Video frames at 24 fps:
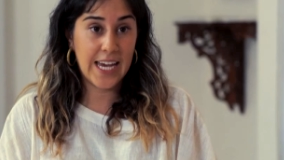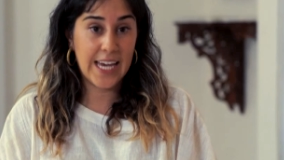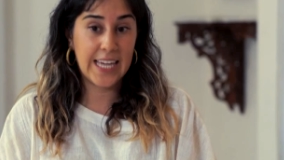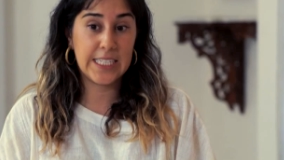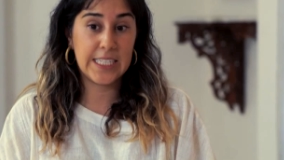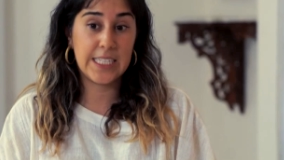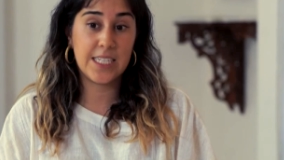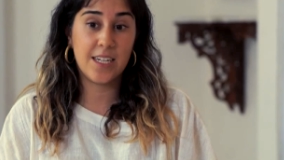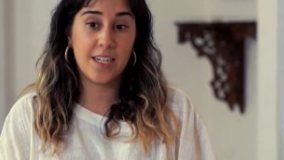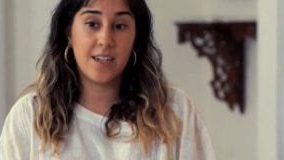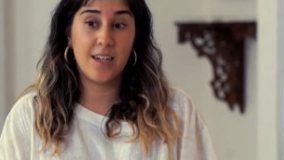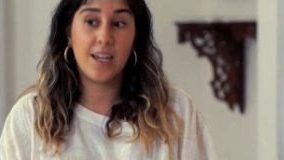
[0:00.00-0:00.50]

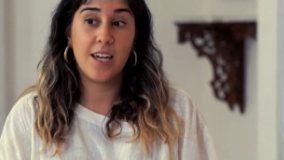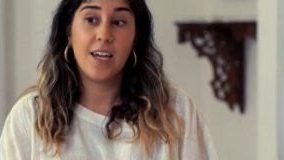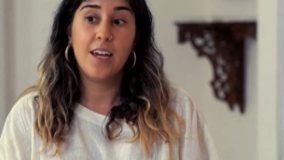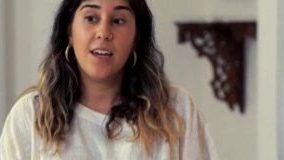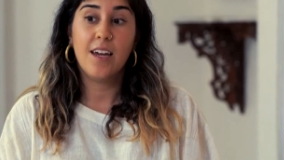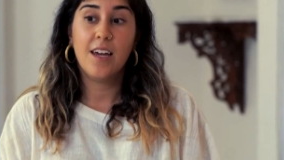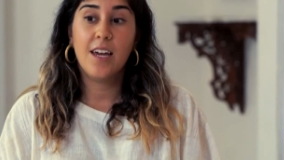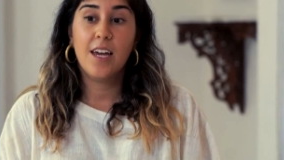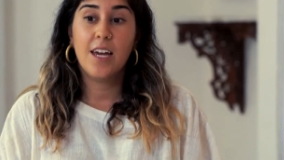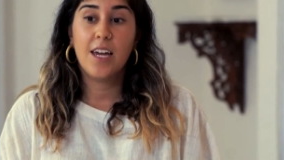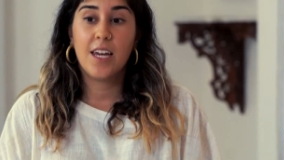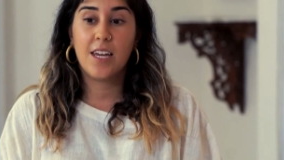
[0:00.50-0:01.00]
and
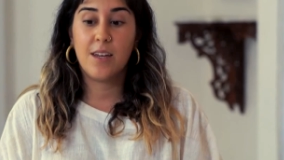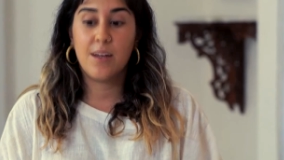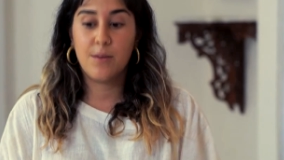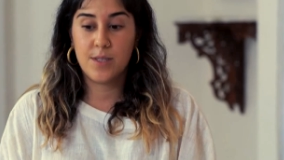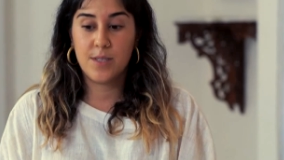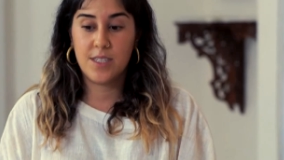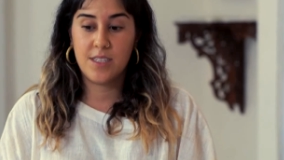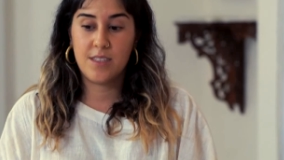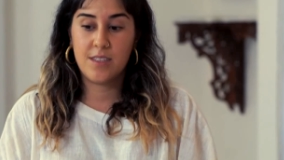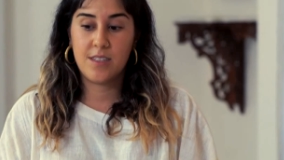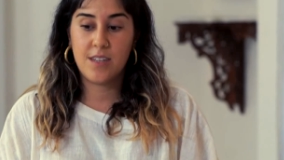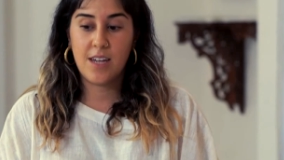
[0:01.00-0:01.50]
he
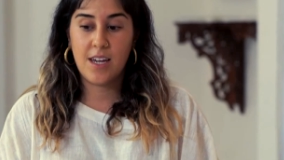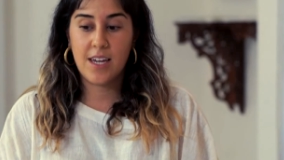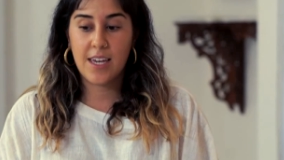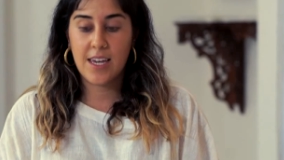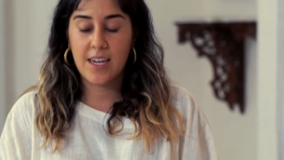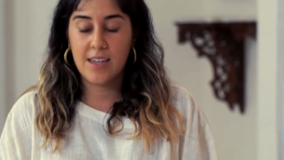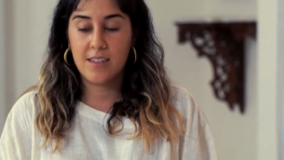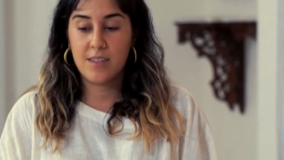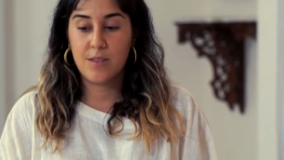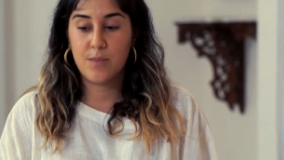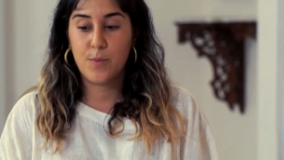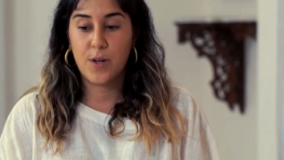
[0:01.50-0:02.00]
was, I
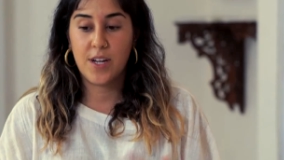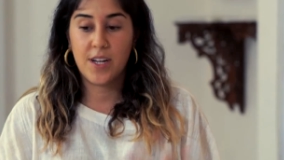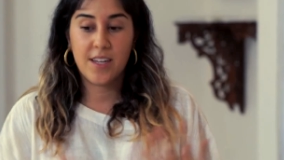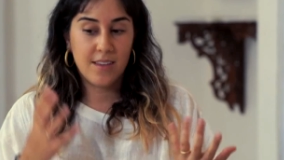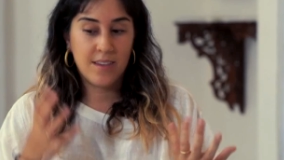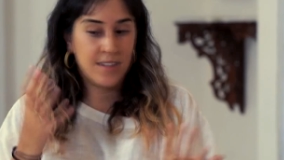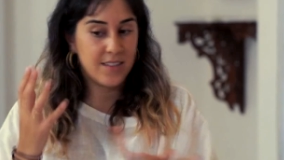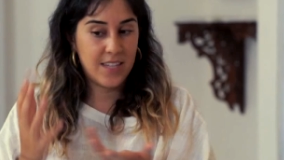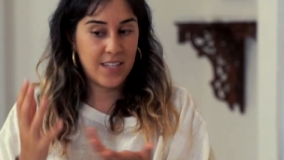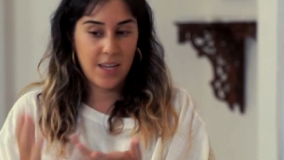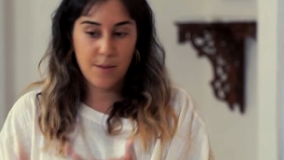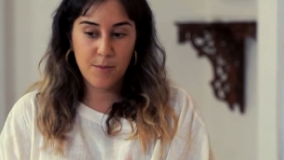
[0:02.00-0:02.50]
guess,
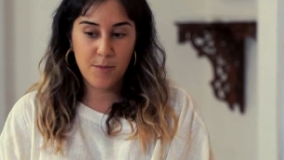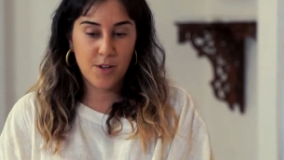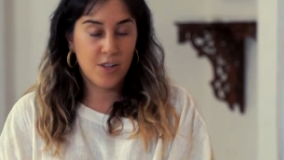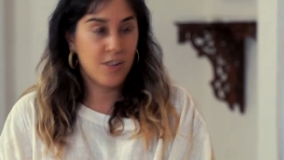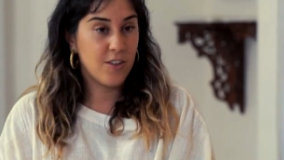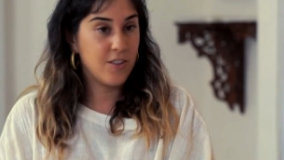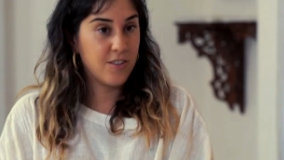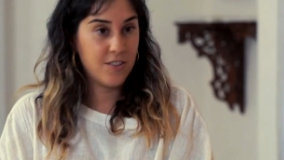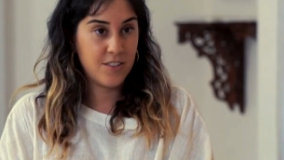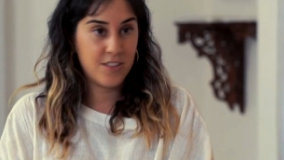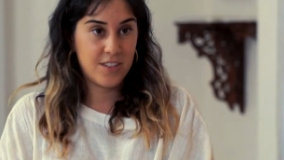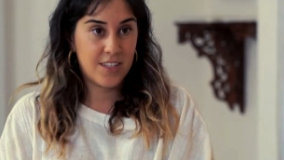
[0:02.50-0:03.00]
wearing the same
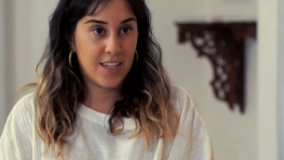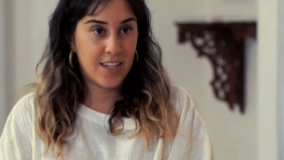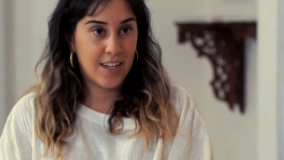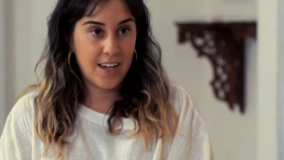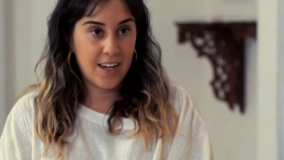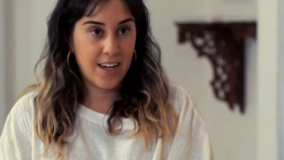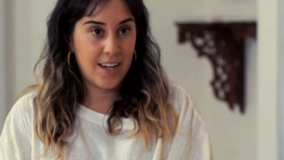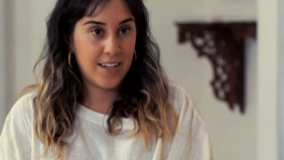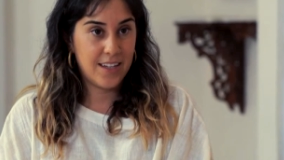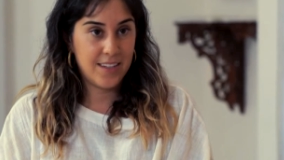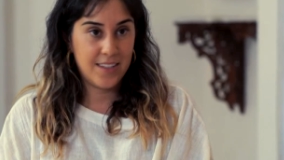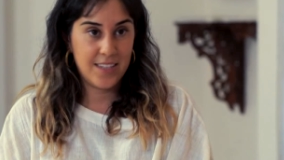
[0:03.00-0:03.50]
clothes
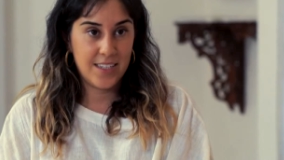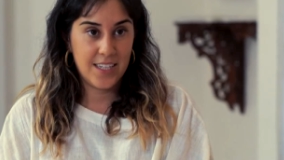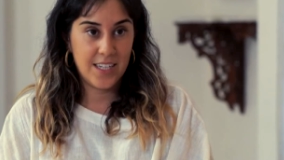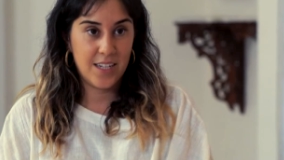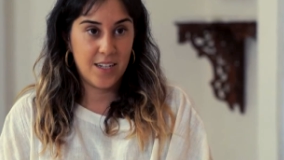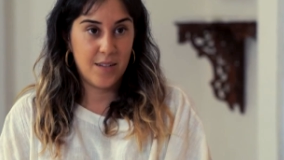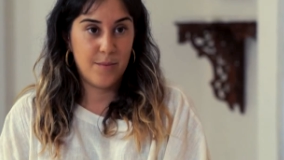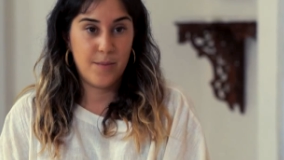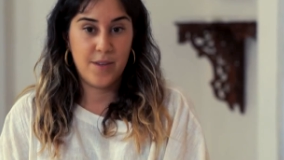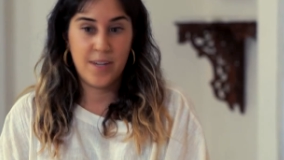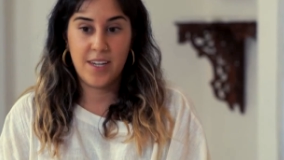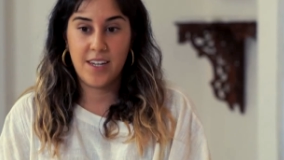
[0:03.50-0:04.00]
that I'd
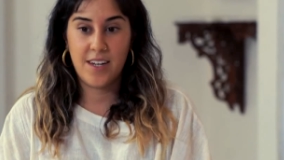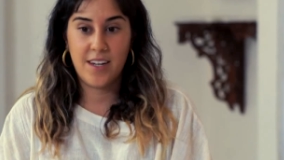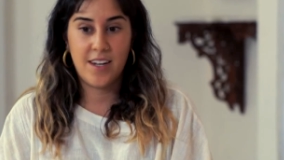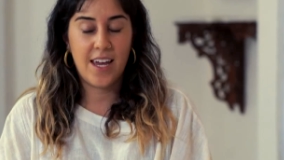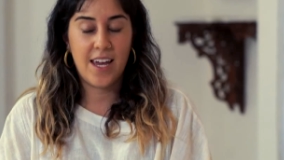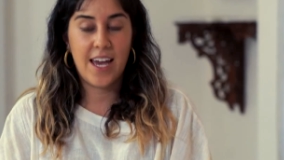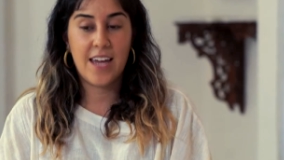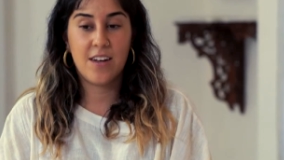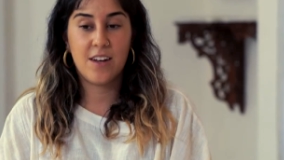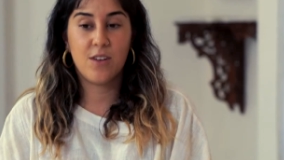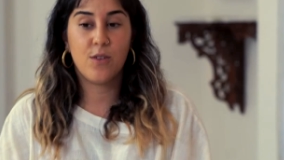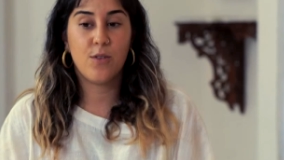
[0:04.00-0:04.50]
seen him in
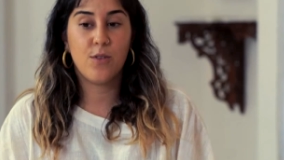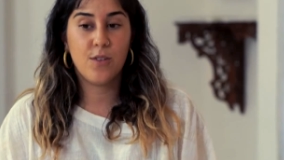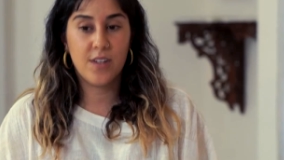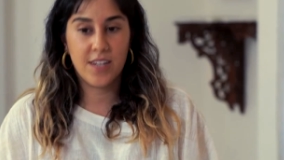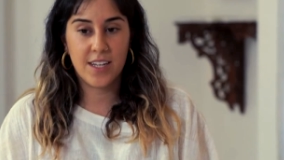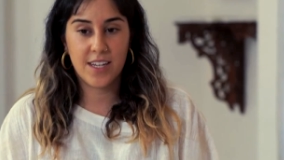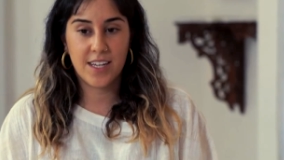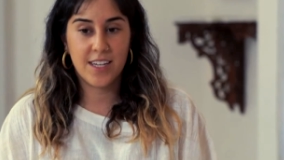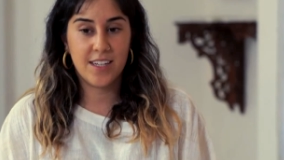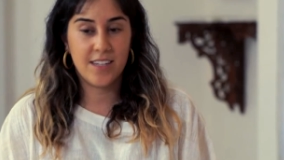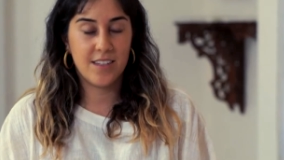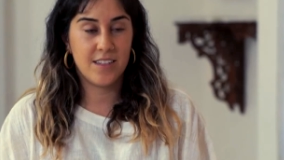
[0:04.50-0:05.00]
and
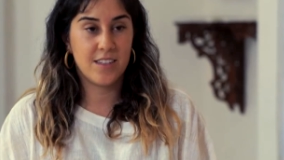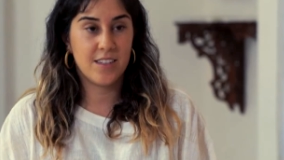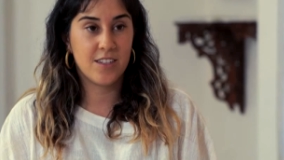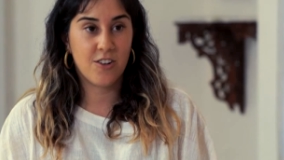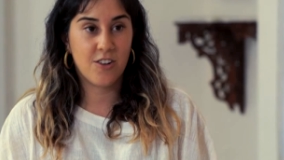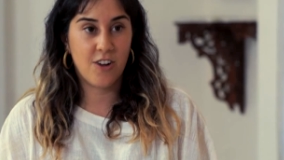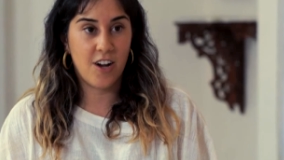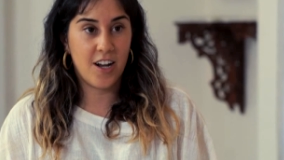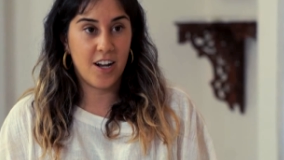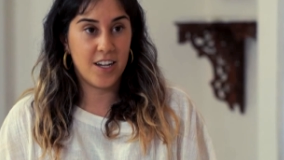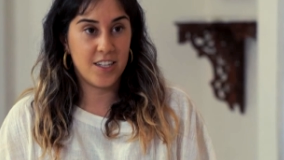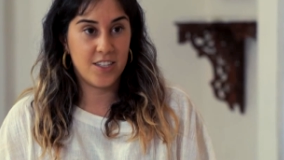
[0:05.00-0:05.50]
holding
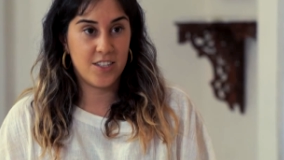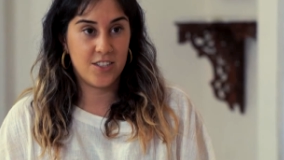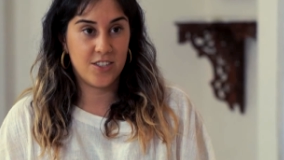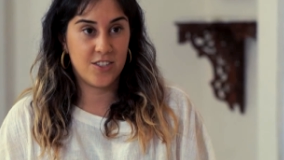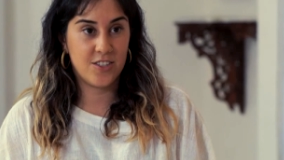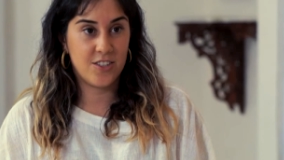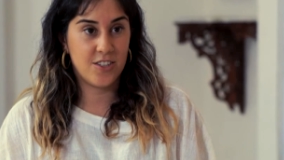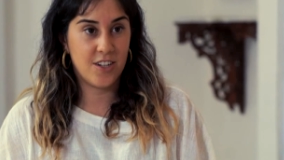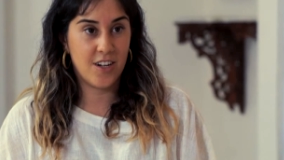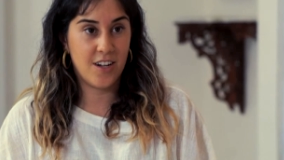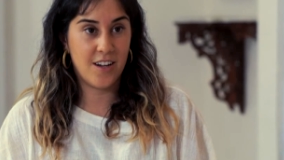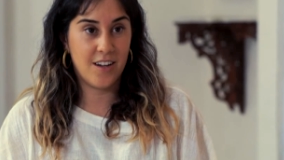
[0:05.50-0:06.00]
his
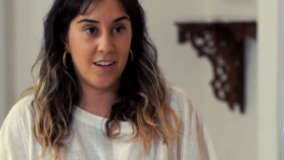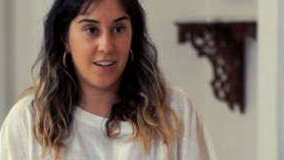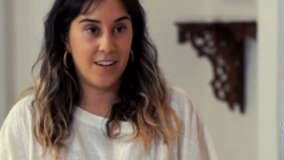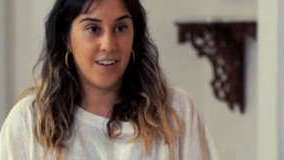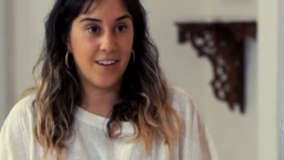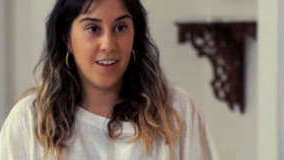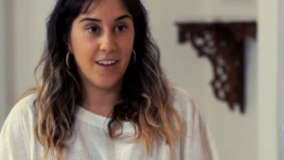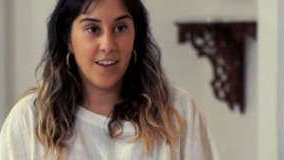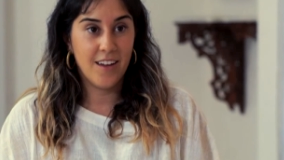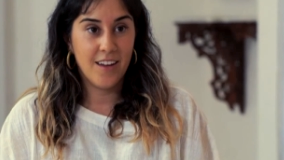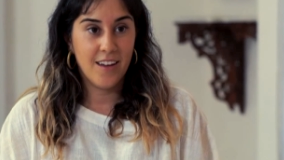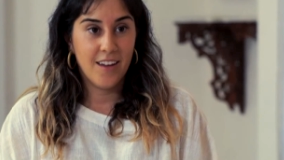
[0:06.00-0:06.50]
crotch
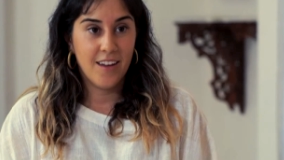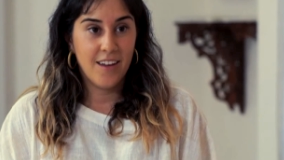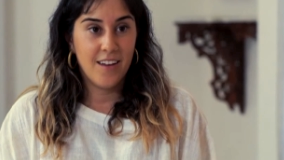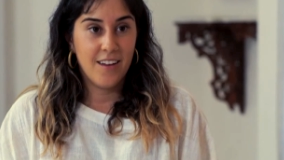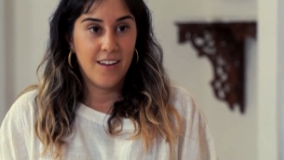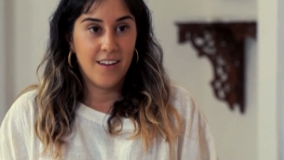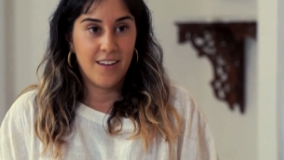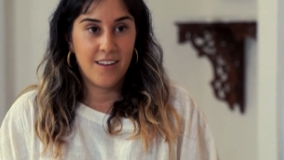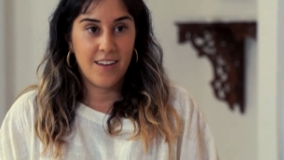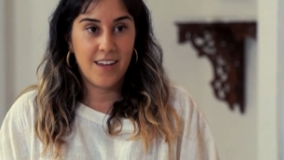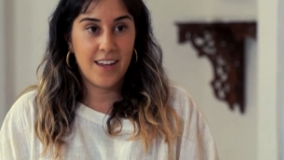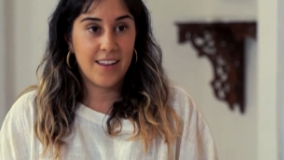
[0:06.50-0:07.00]

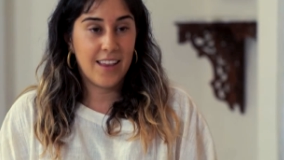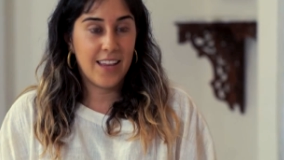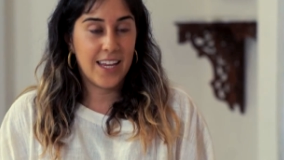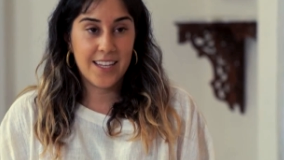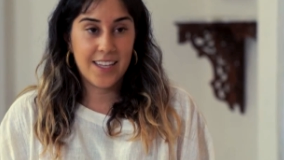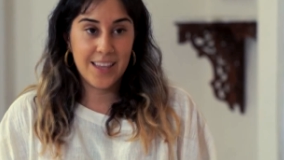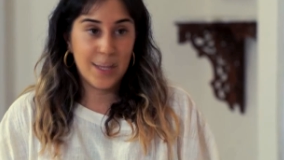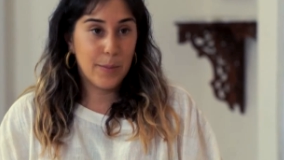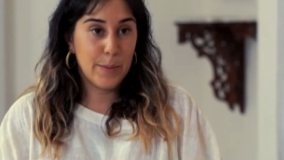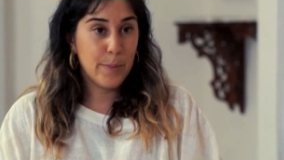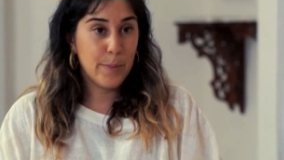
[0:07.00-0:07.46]
and like